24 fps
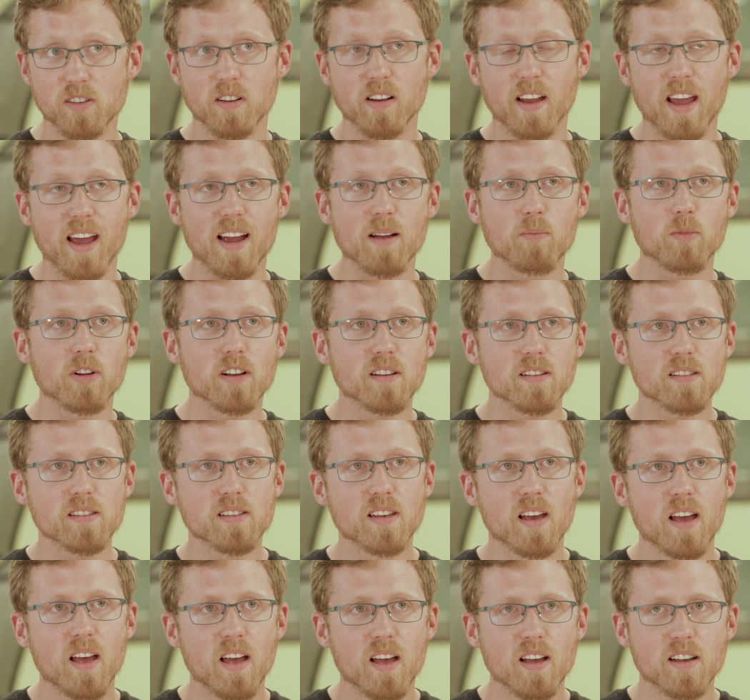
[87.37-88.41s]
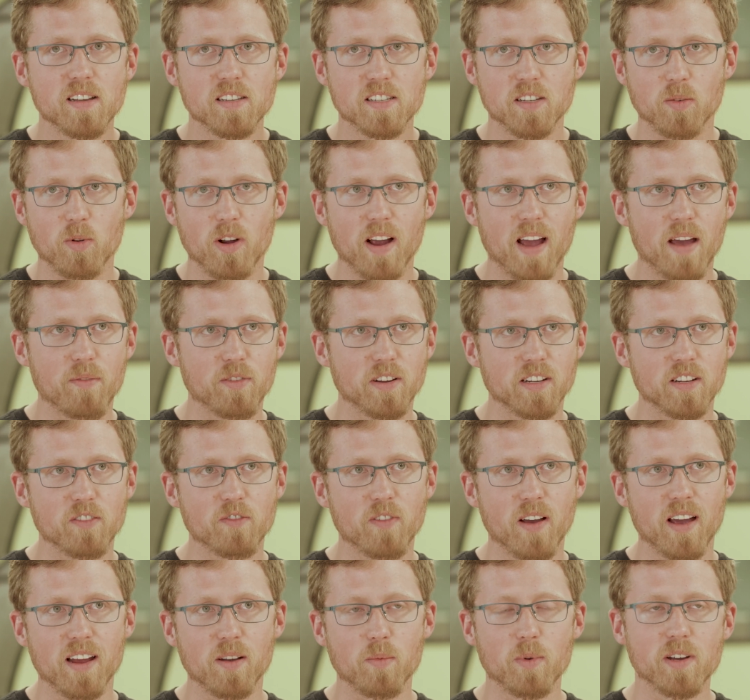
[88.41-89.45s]
your cameras. So we're having to
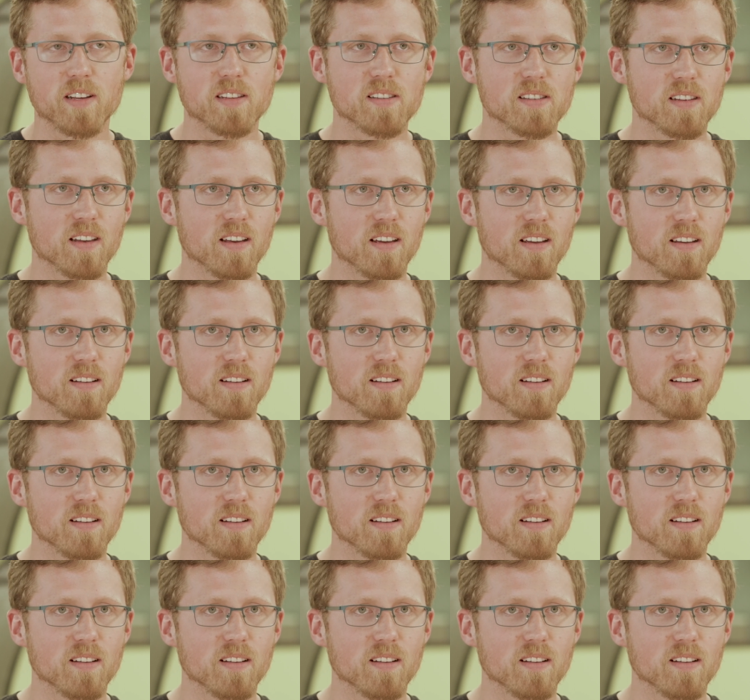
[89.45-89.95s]
find ways